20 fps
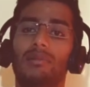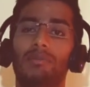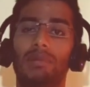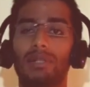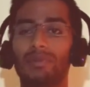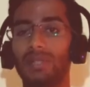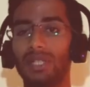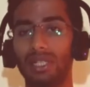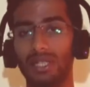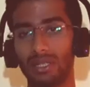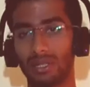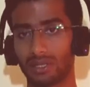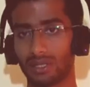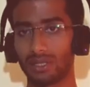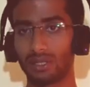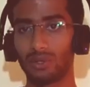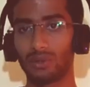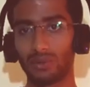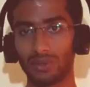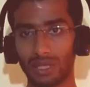But we need
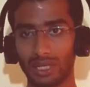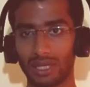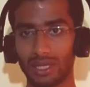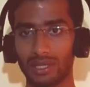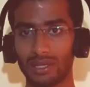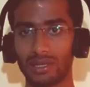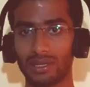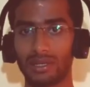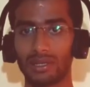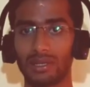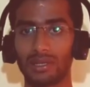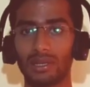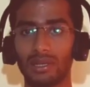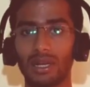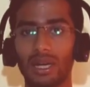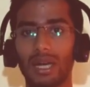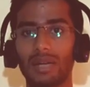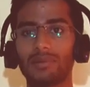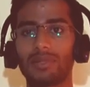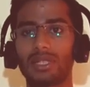not to go there.
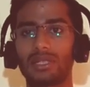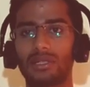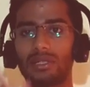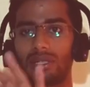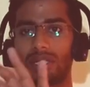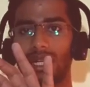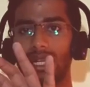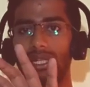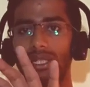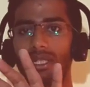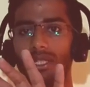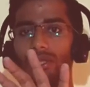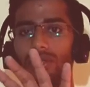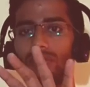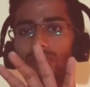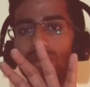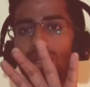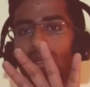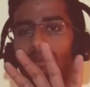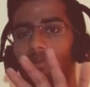I'm just telling
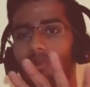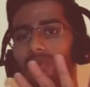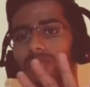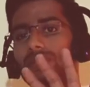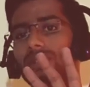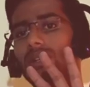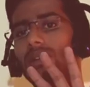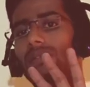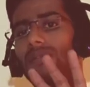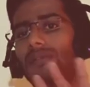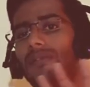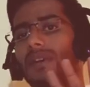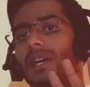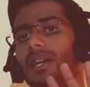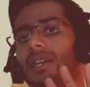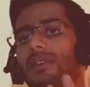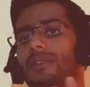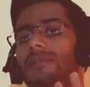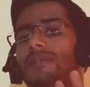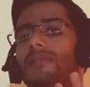you, improve your
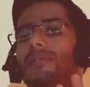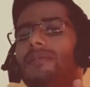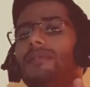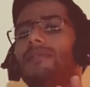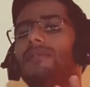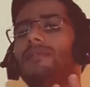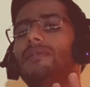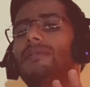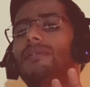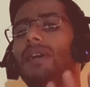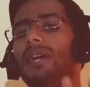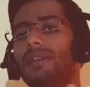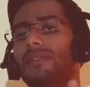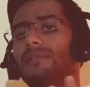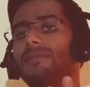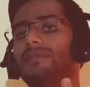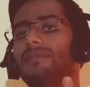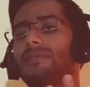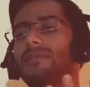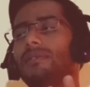five
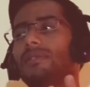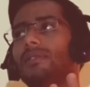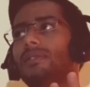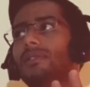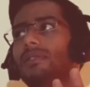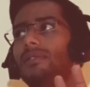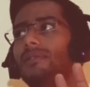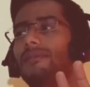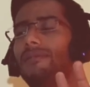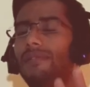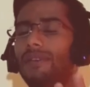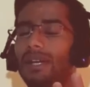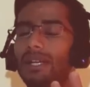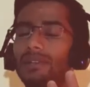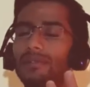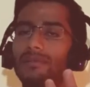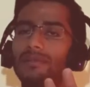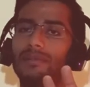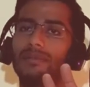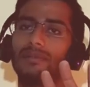
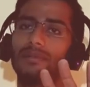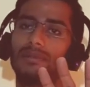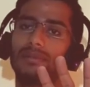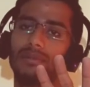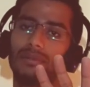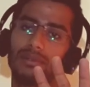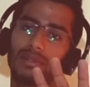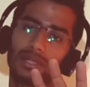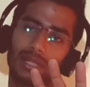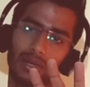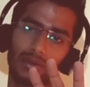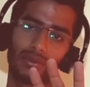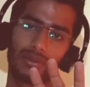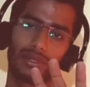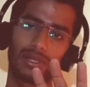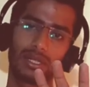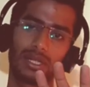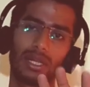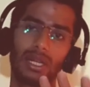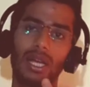
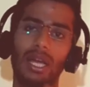sounds,